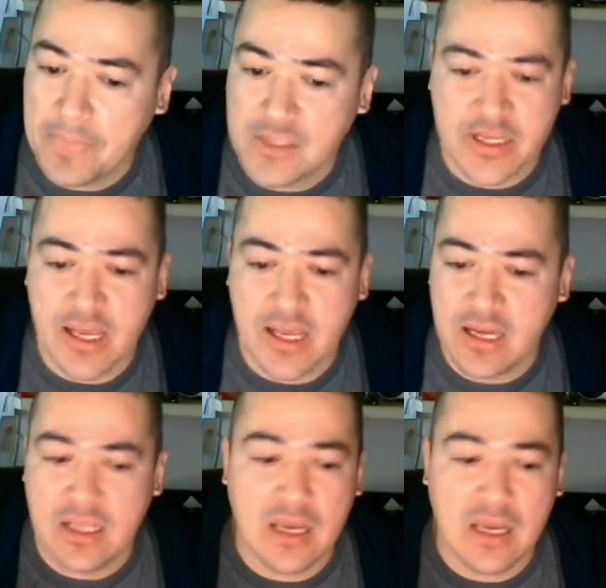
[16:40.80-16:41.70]

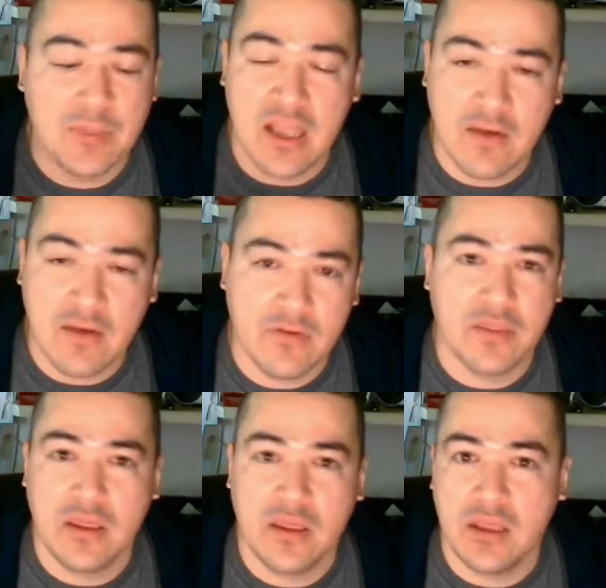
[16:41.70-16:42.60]
chatting,
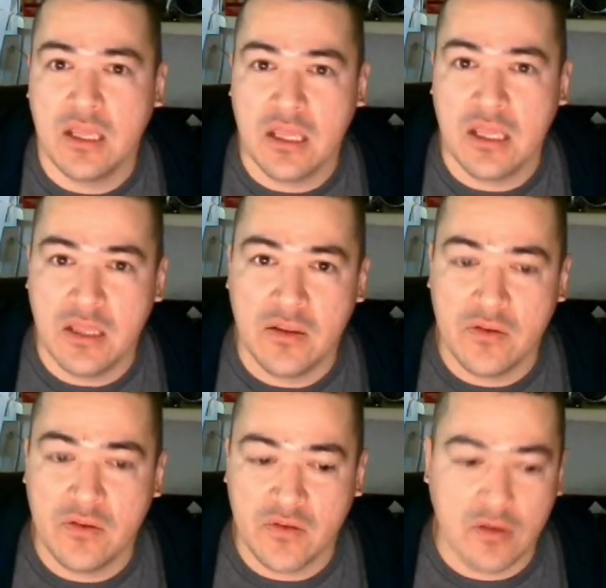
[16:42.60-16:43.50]
everything
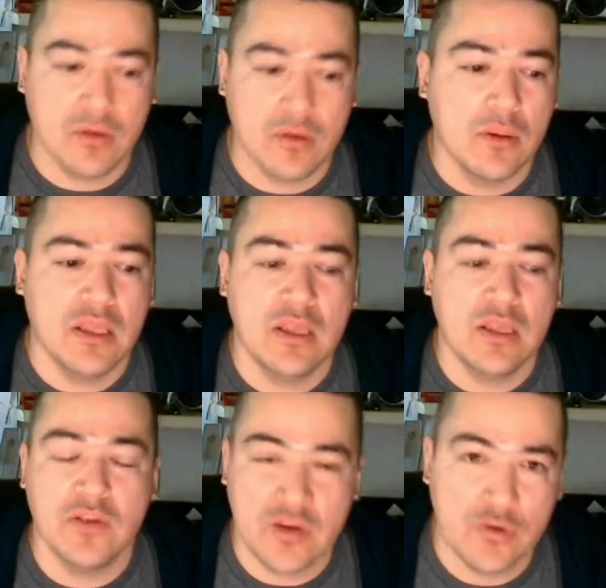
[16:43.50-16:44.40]
is
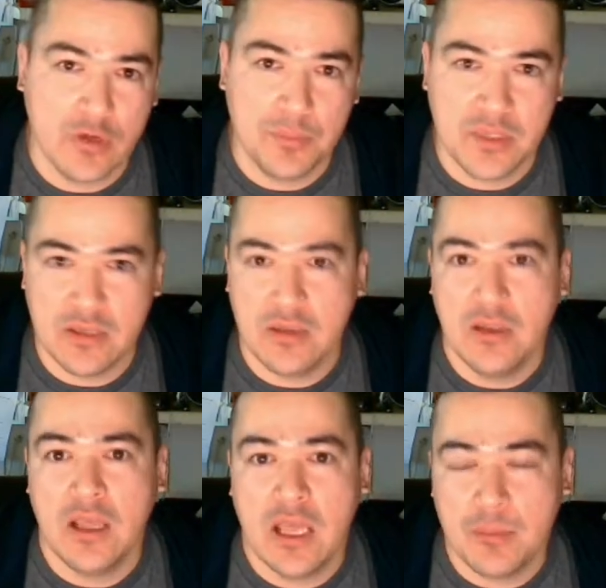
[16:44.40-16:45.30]
encrypted
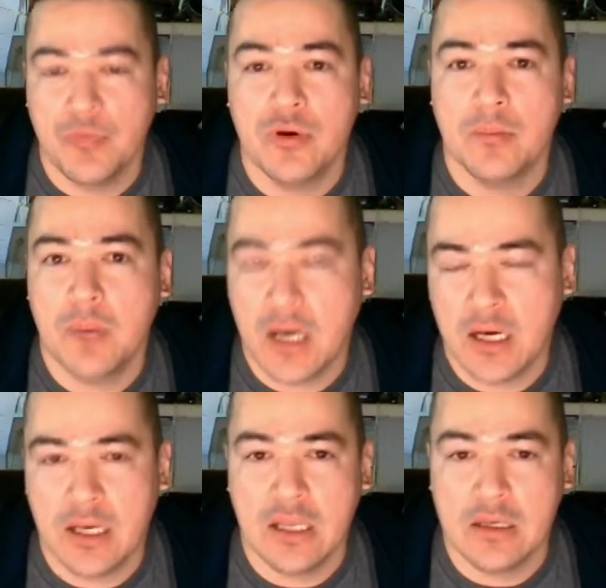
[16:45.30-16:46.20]
and put
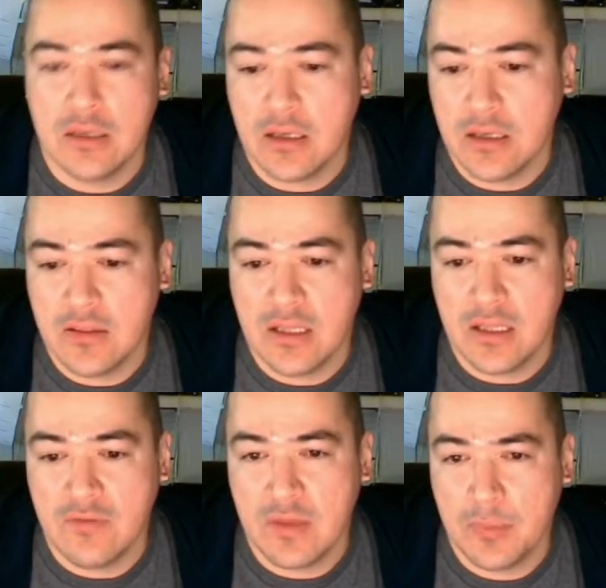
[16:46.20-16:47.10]
behind
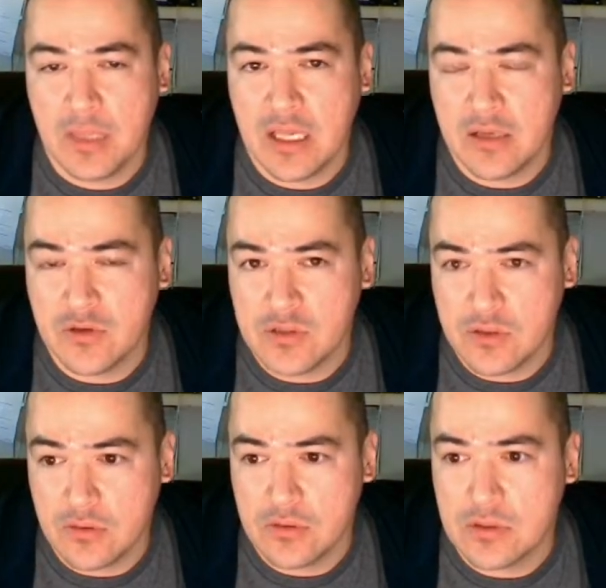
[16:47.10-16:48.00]
the VPN
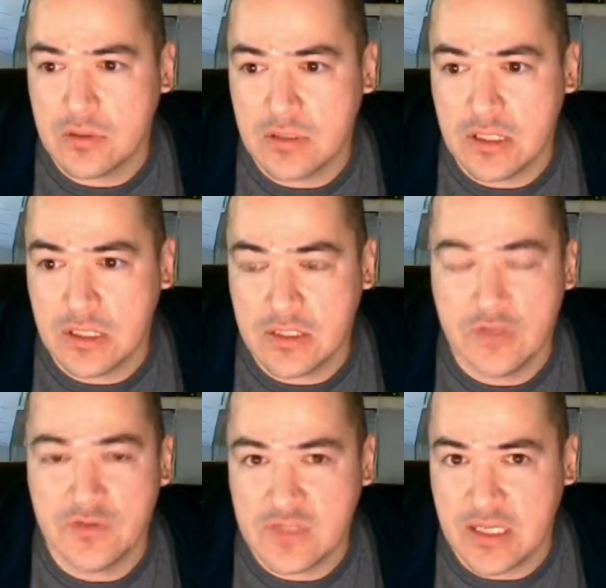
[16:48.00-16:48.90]
or
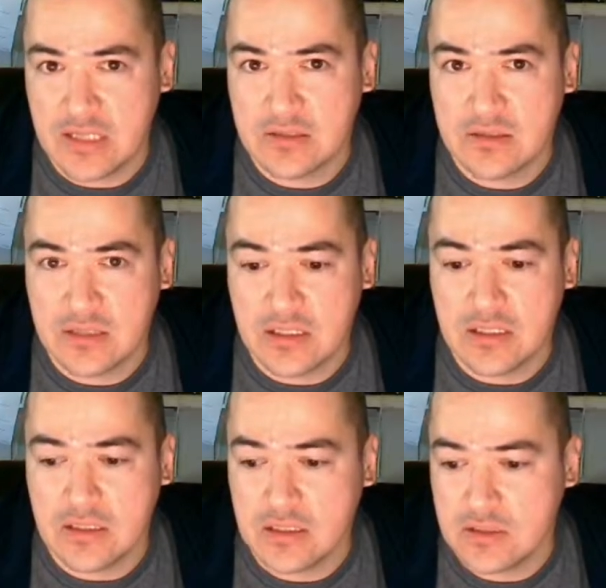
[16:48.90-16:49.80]

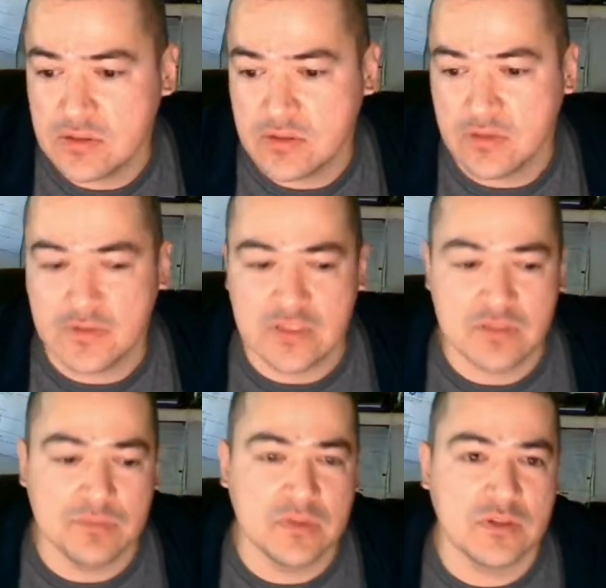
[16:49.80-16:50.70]
Usenet
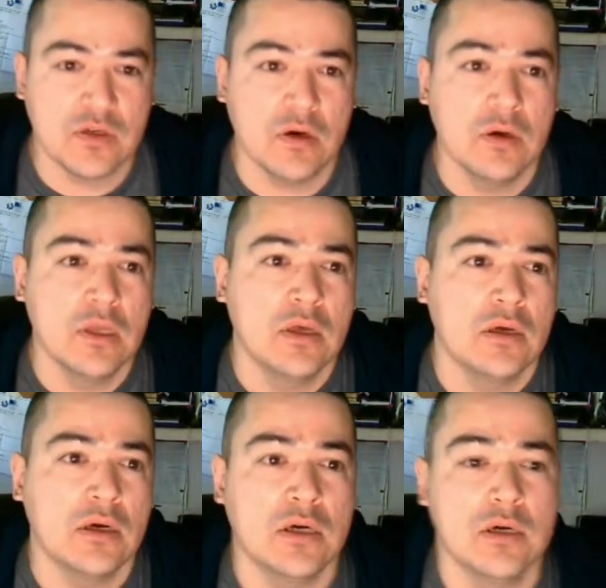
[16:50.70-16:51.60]
service. So
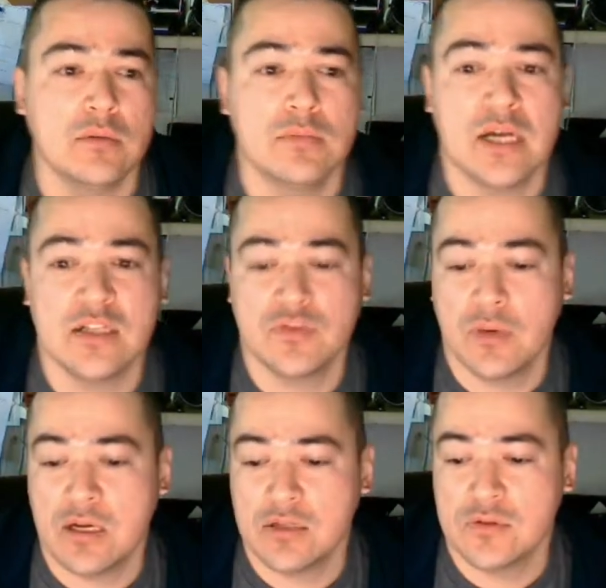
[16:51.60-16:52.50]
I just
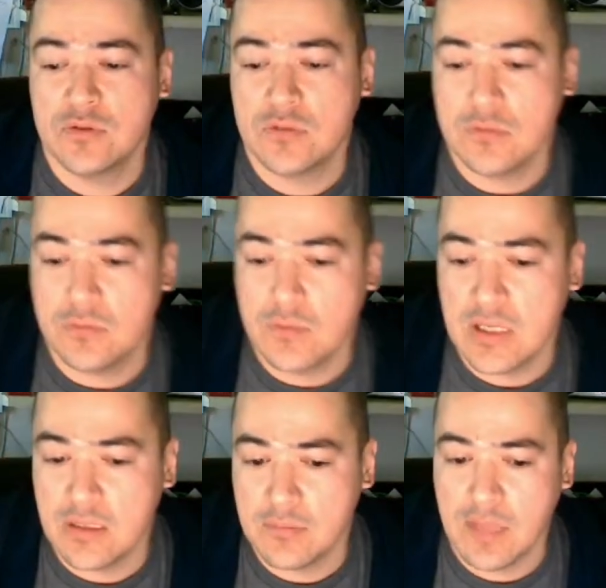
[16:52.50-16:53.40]
wanted
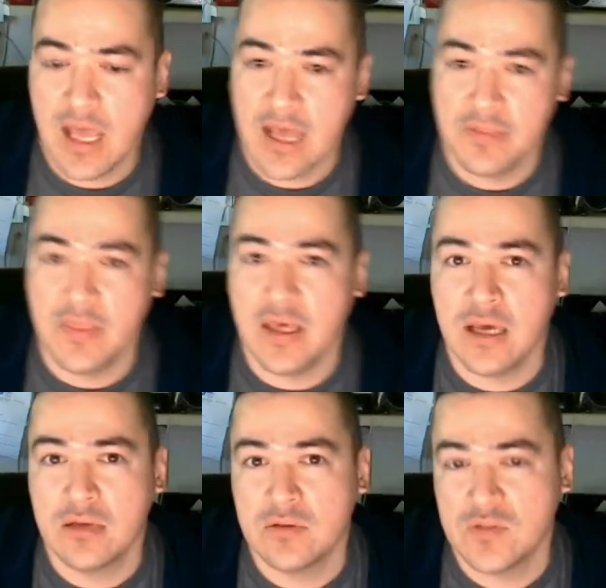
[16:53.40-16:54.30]
to add
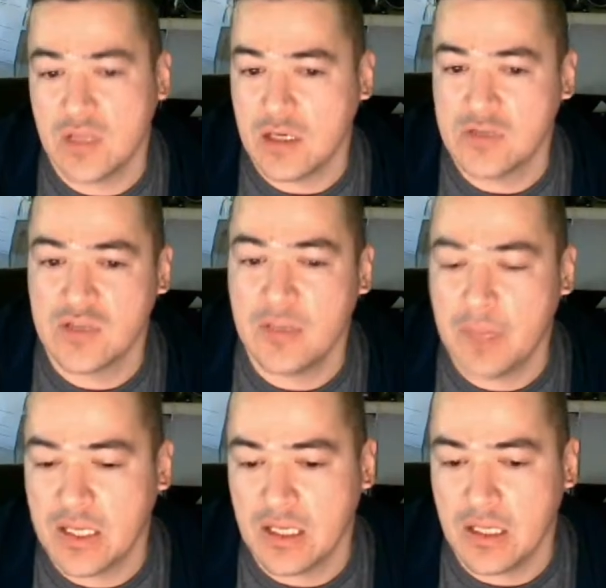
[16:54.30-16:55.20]
that, as long as I'm
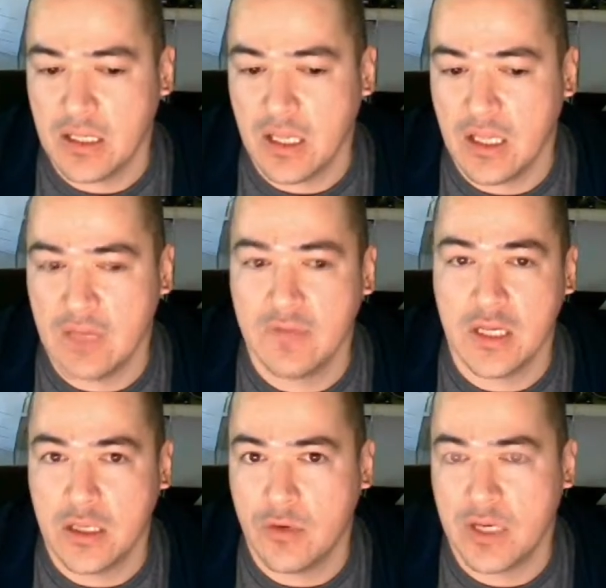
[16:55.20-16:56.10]
making a
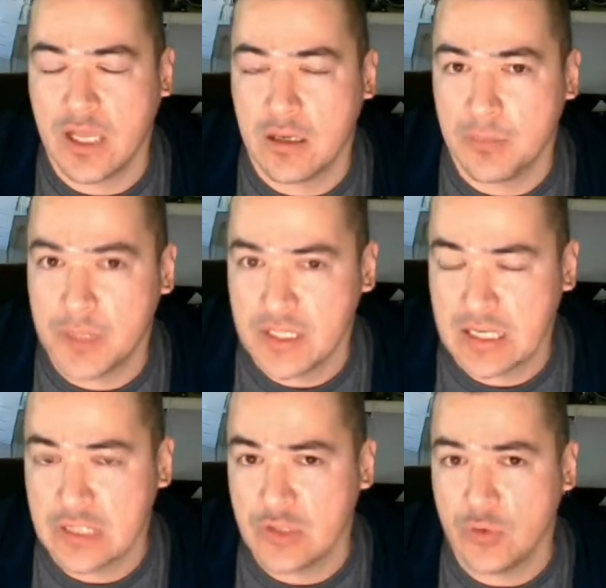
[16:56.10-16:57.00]
video on how to
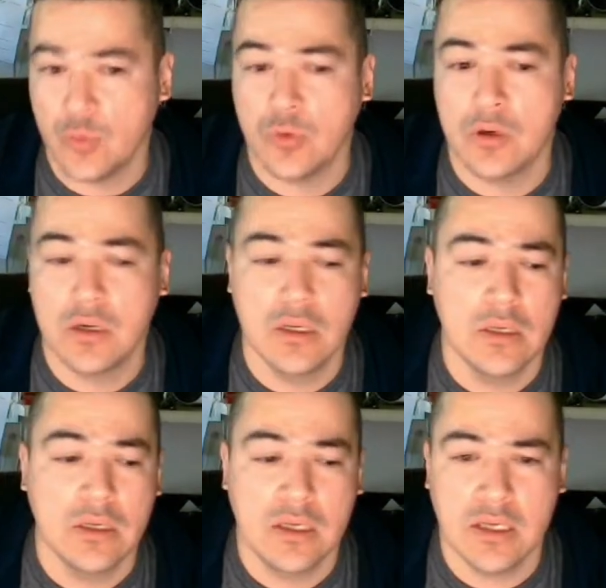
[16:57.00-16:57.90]
protect your
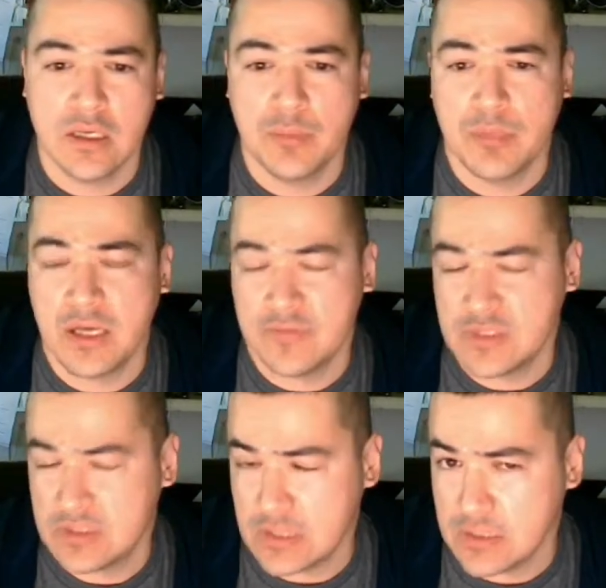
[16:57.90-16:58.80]

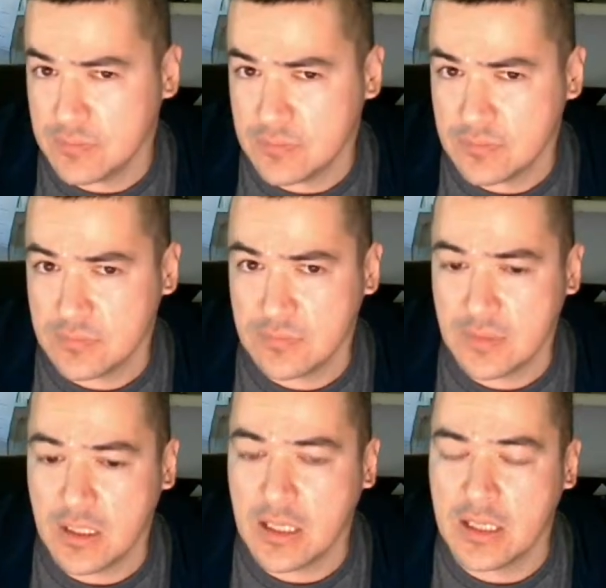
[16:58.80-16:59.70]
privacy
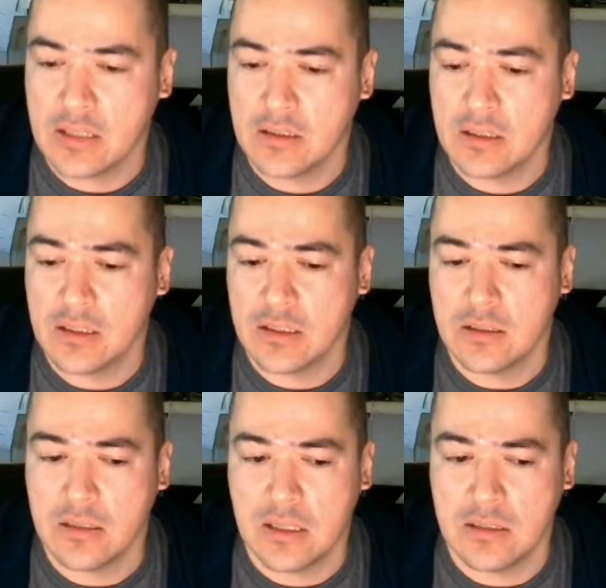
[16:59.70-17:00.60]
and
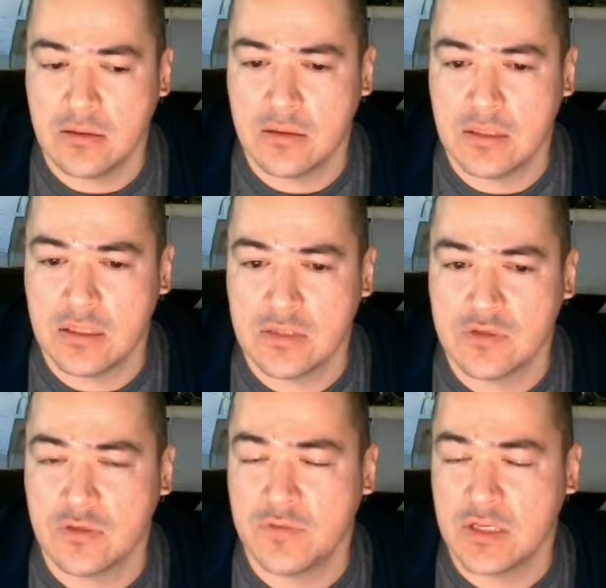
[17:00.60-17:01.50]

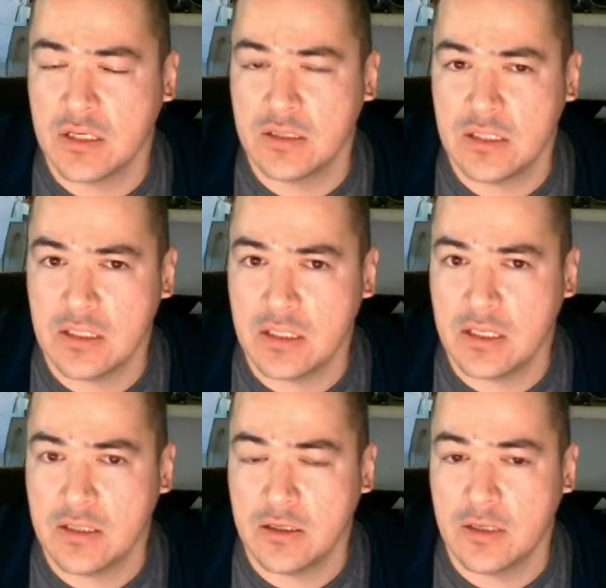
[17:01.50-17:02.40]
surfing on the
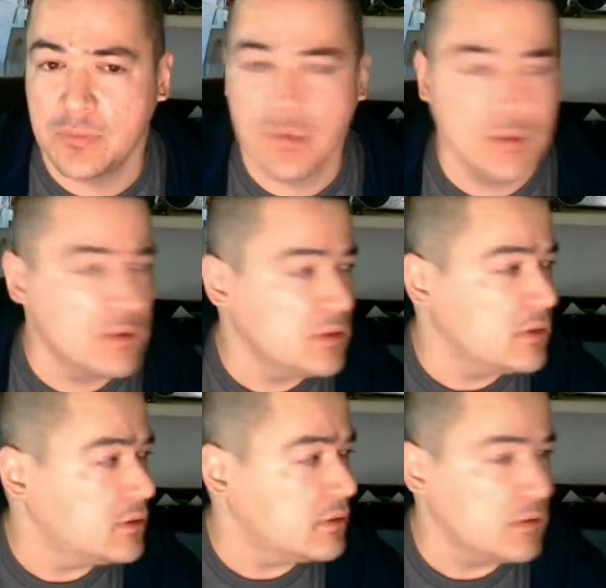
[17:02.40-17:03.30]
internet.
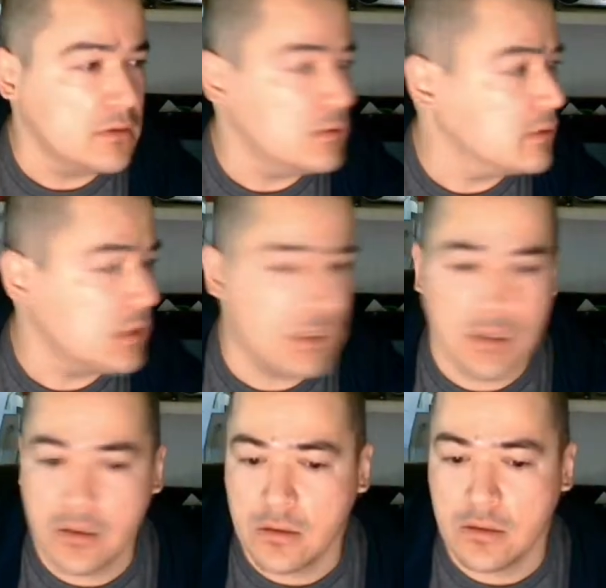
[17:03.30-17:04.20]

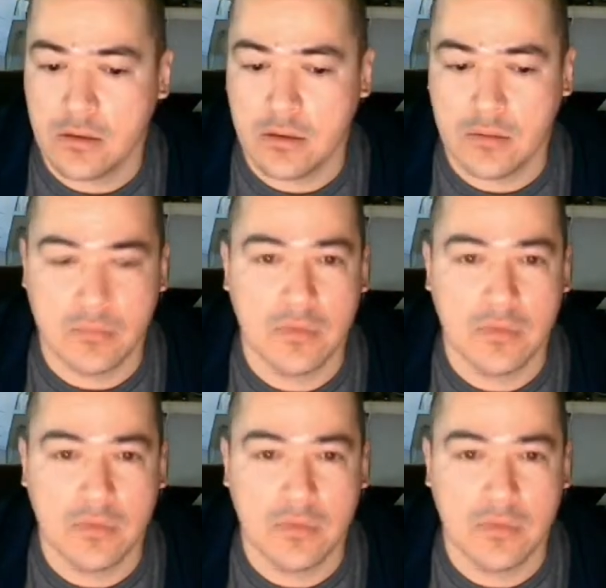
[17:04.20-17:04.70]
Okay, now